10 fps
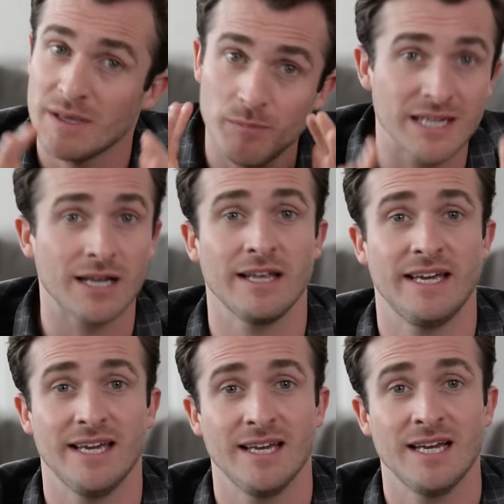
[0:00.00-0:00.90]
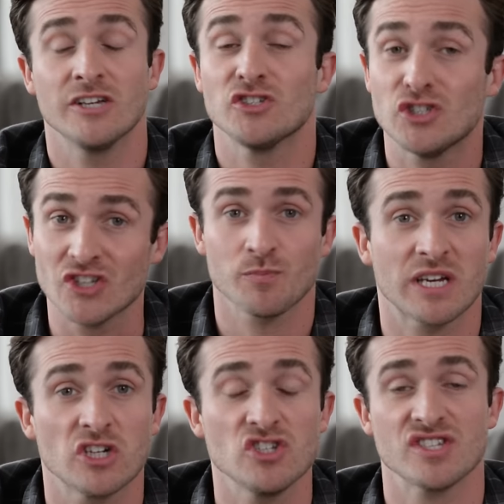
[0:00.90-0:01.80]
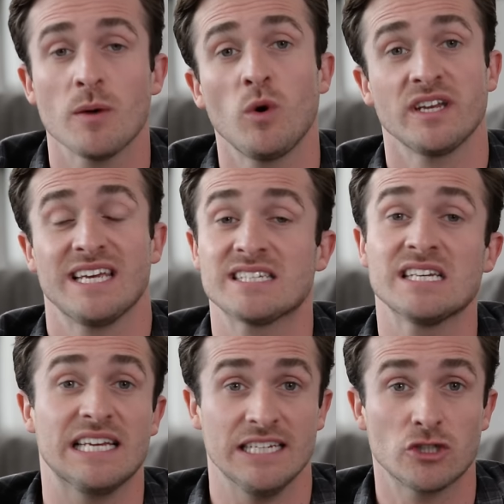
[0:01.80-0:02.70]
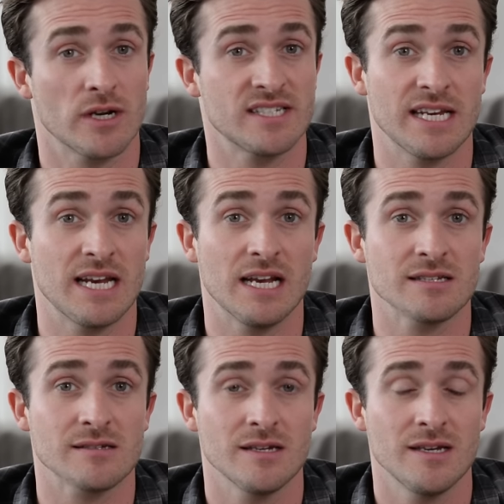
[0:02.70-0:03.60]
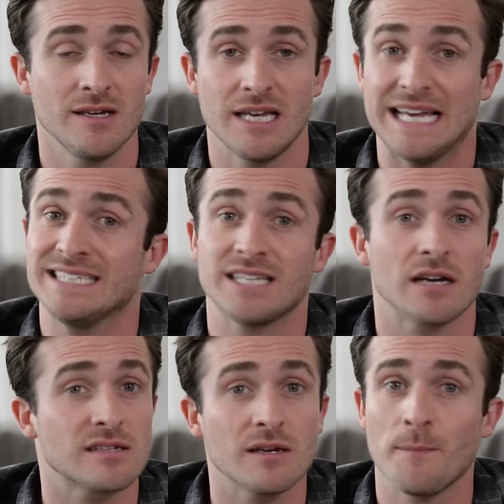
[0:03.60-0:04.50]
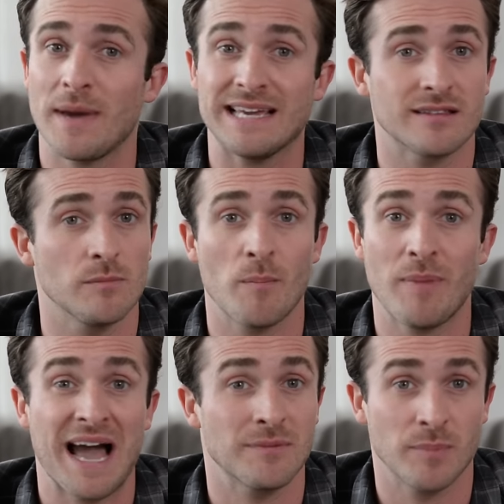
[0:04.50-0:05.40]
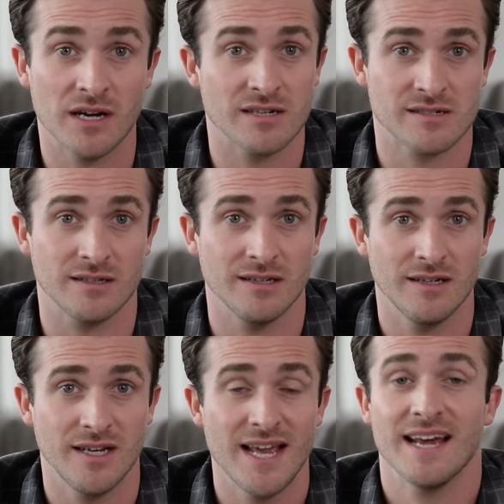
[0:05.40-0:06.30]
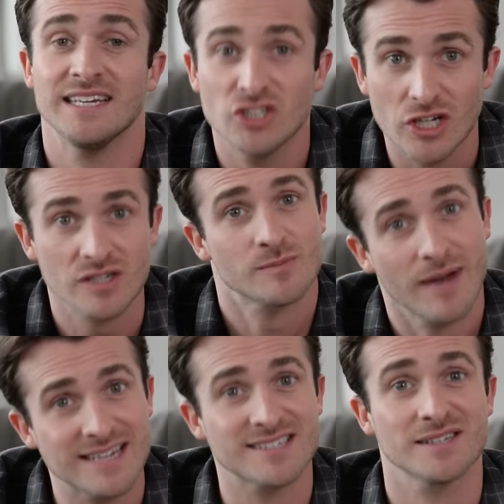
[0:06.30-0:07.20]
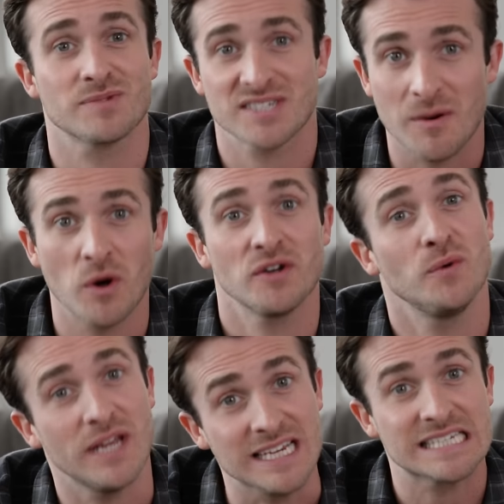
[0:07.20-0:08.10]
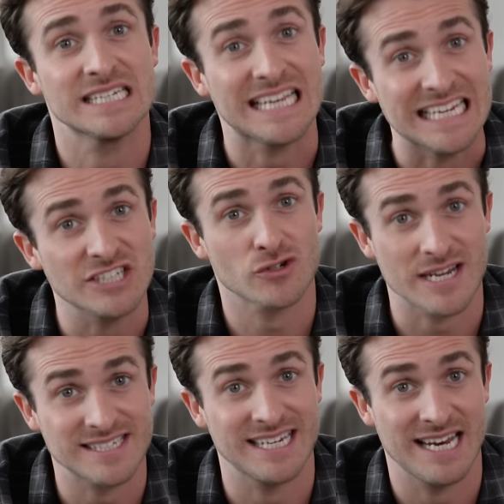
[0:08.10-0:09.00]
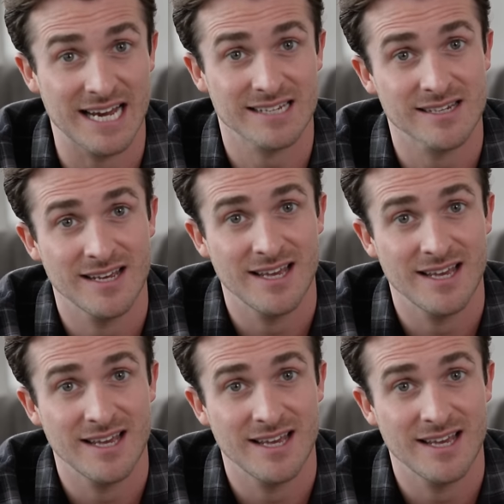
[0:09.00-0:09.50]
me be clear, just because someone isn't interested in us, it doesn't make them a bad person. It just makes them someone who isn't interested in us.